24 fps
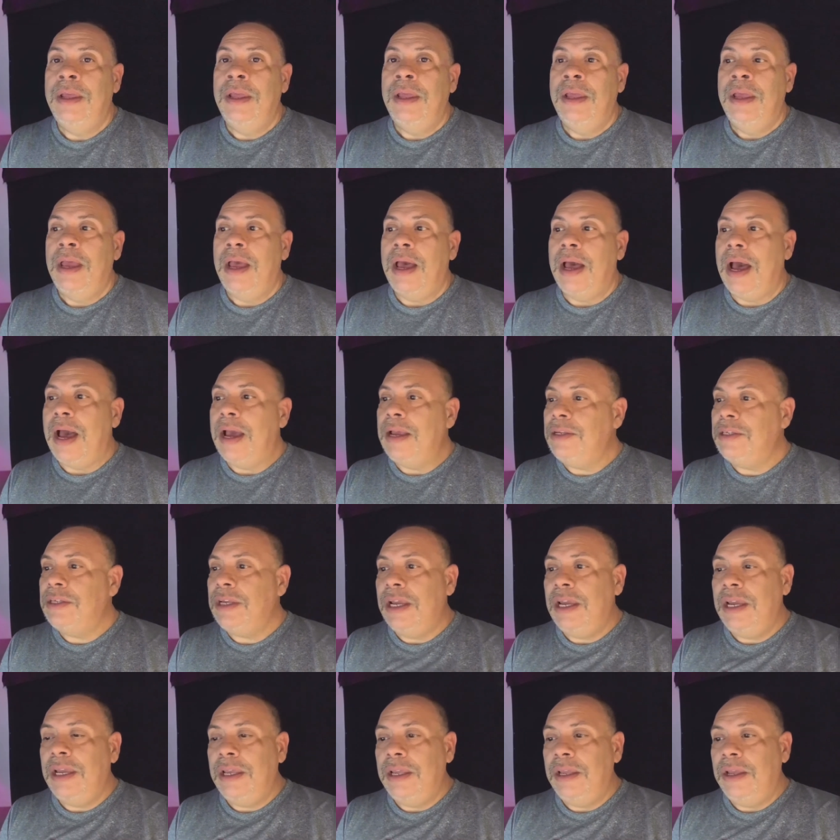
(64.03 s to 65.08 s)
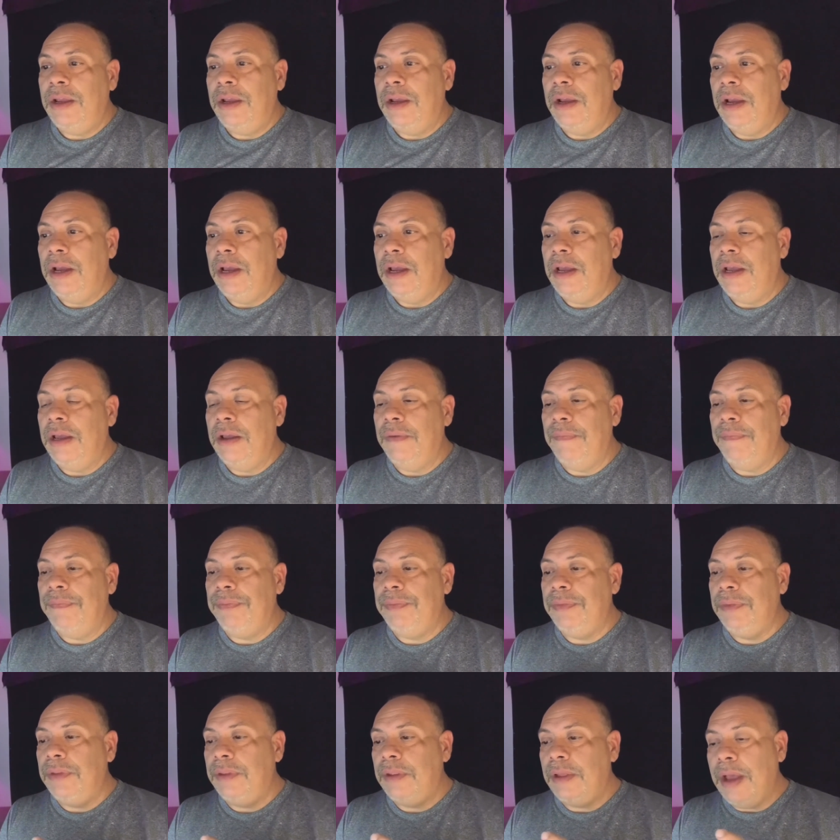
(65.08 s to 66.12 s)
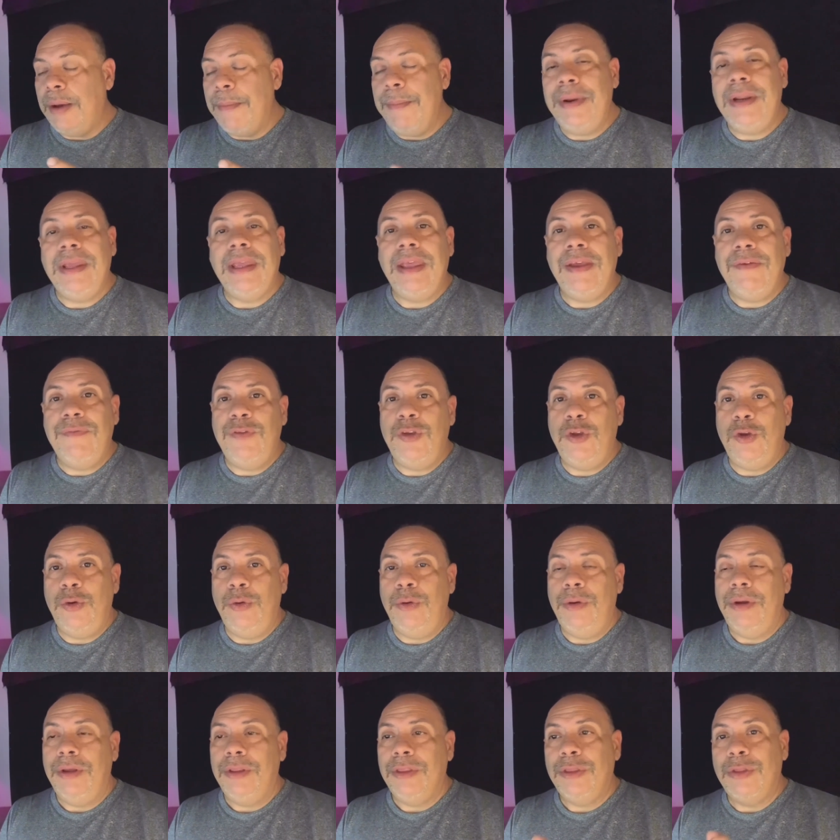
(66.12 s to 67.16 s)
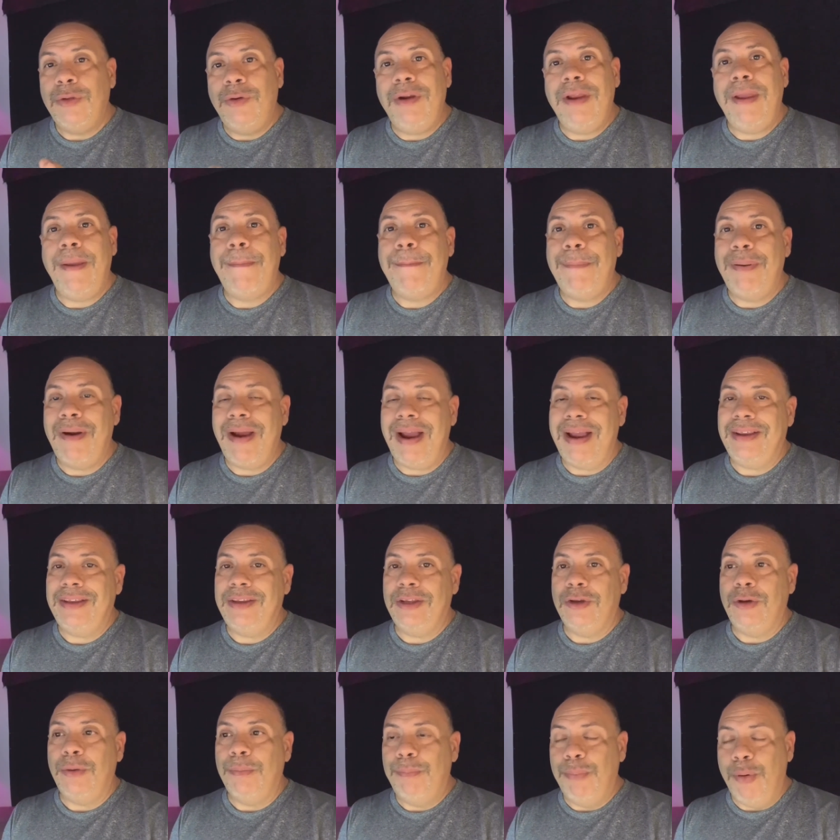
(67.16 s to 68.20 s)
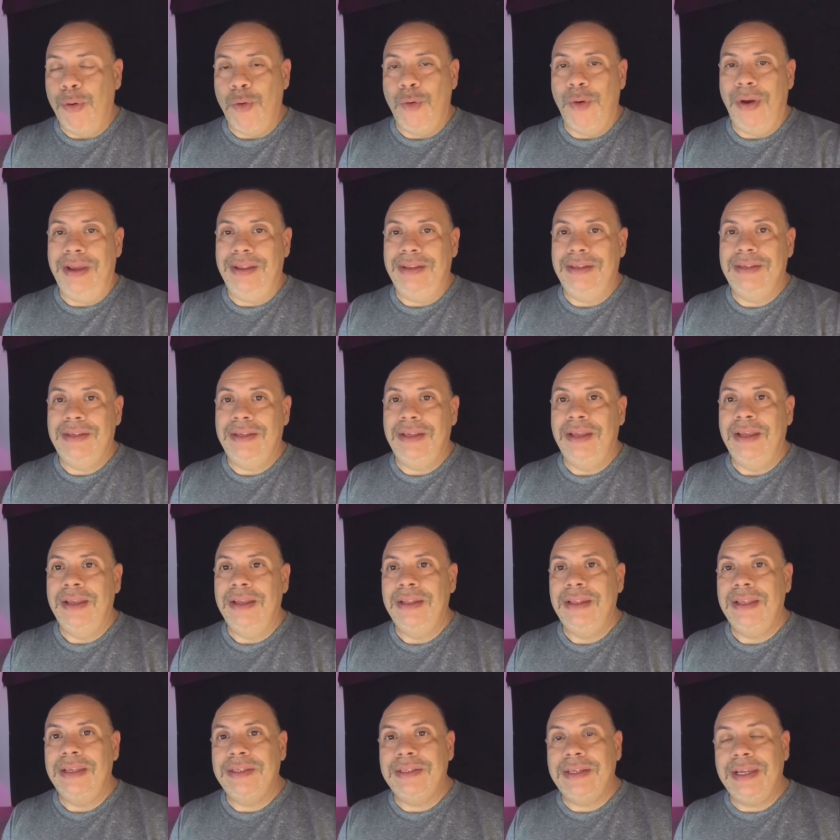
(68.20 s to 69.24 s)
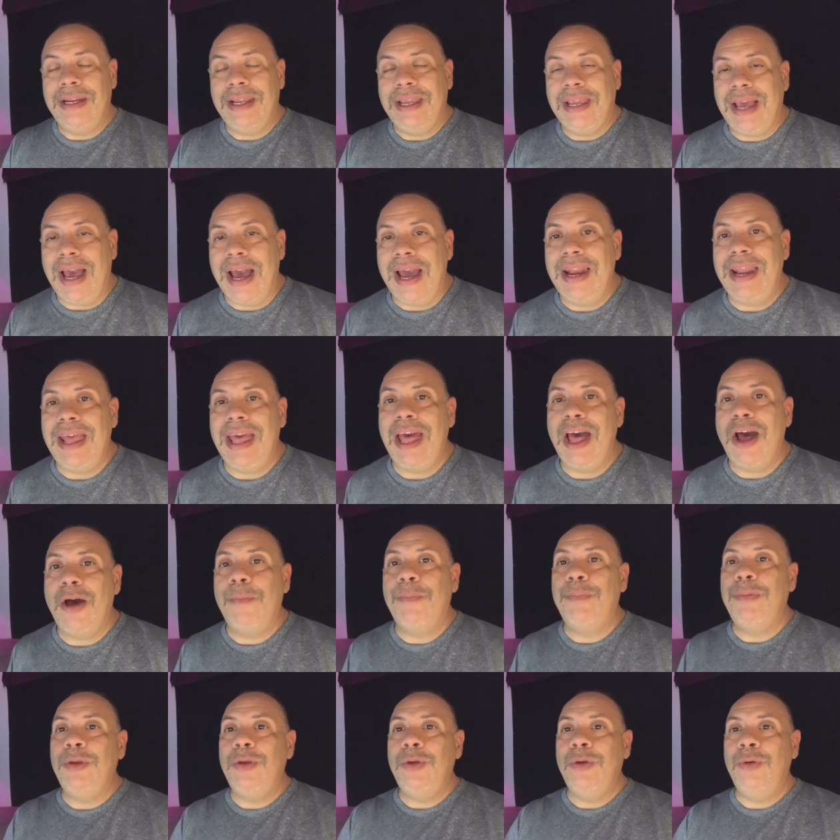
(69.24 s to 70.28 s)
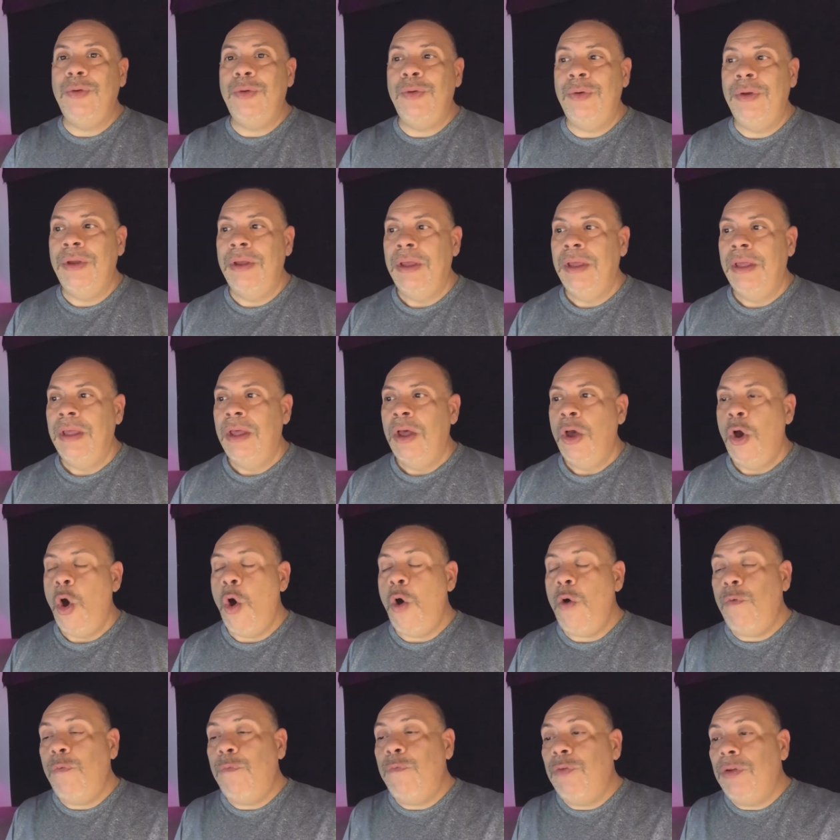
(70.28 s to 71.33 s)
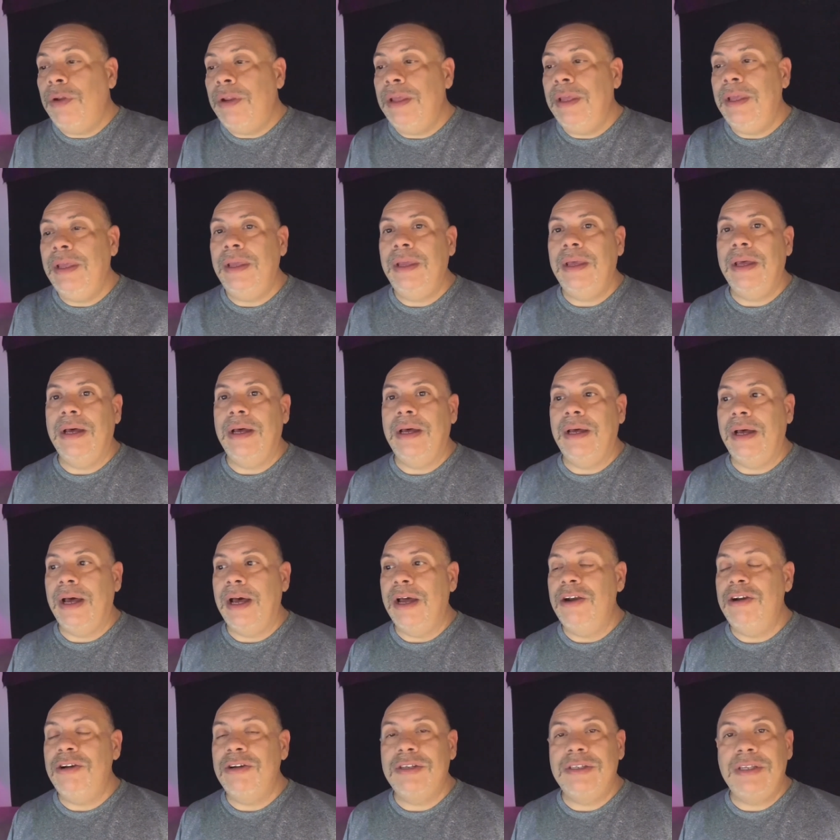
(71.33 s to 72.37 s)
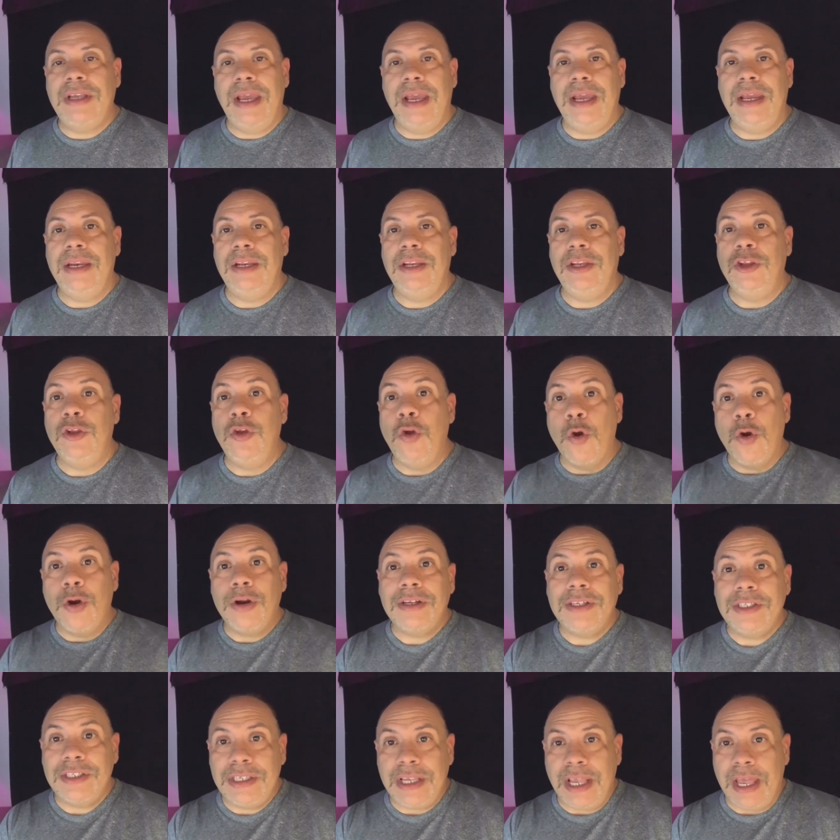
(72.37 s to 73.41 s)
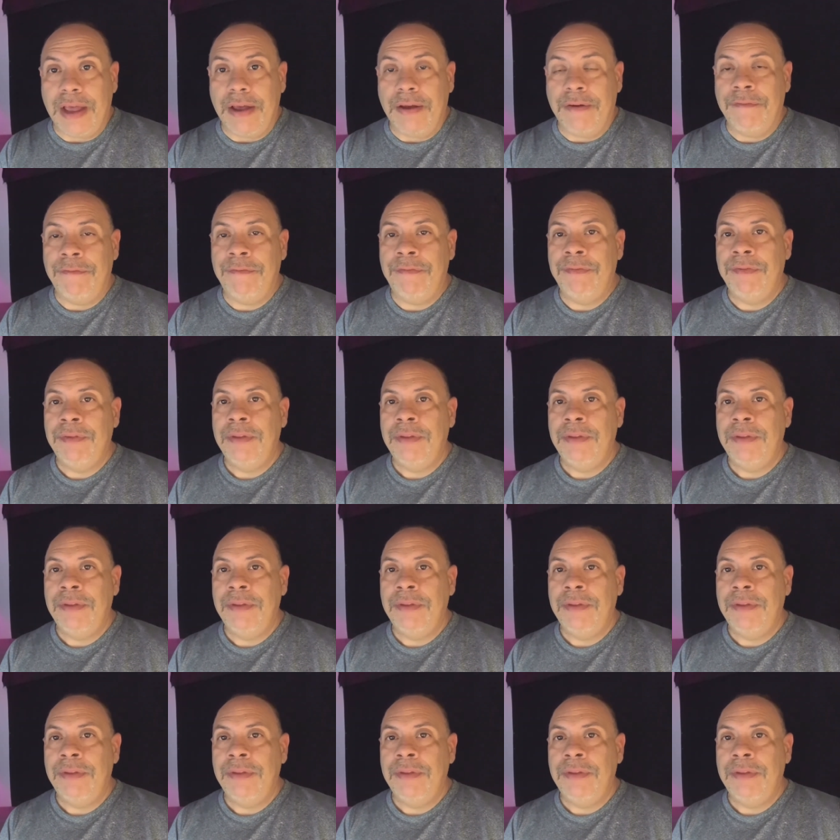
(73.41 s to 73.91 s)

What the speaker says: I say I'm going to give you 3 practical points that's going to kind of help you hopefully understand yourself,